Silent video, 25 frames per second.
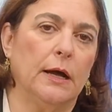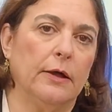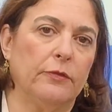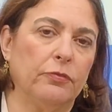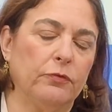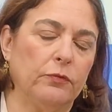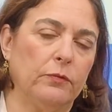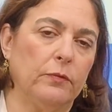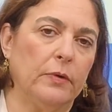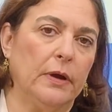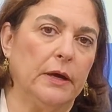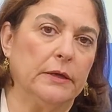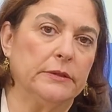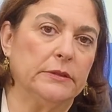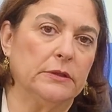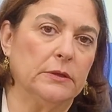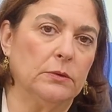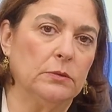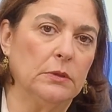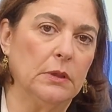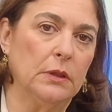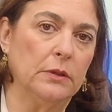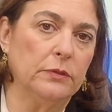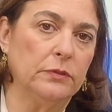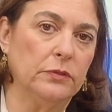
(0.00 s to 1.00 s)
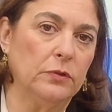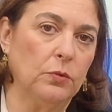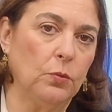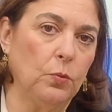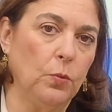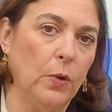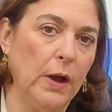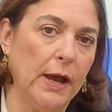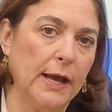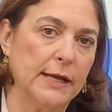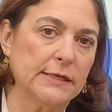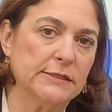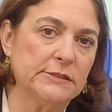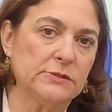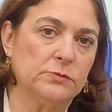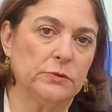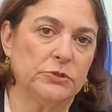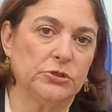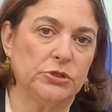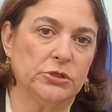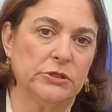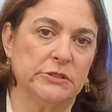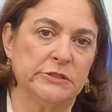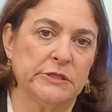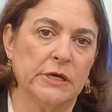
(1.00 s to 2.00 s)
throughout the West,
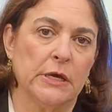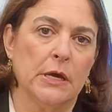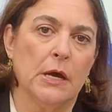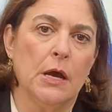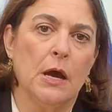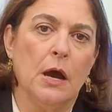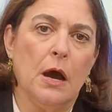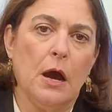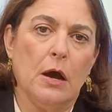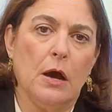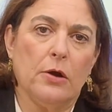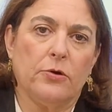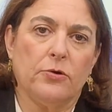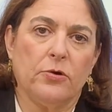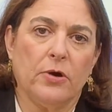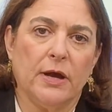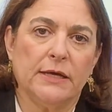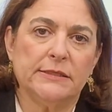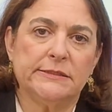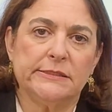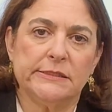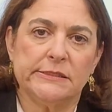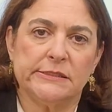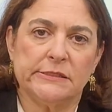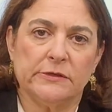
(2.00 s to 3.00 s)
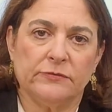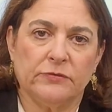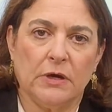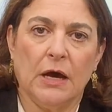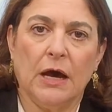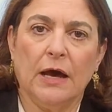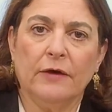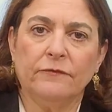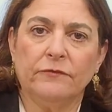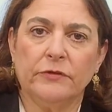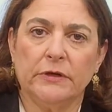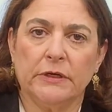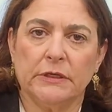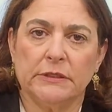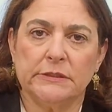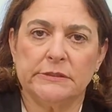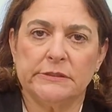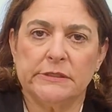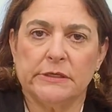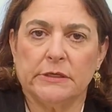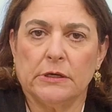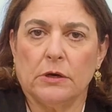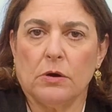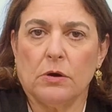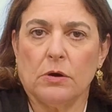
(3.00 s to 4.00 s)
which is a crisis of
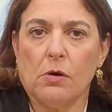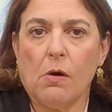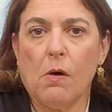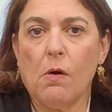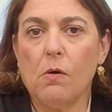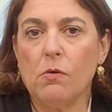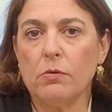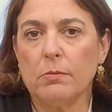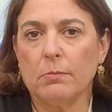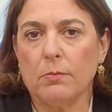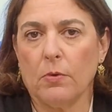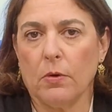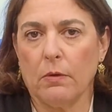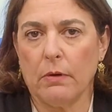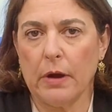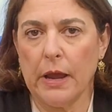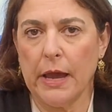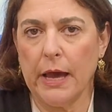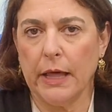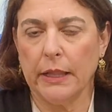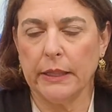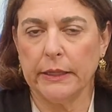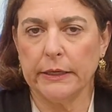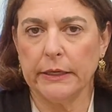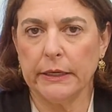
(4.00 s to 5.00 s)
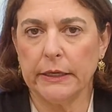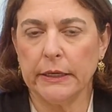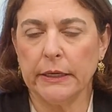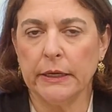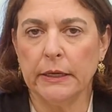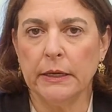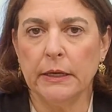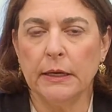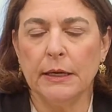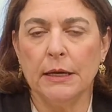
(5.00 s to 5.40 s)
confidence in our own morality.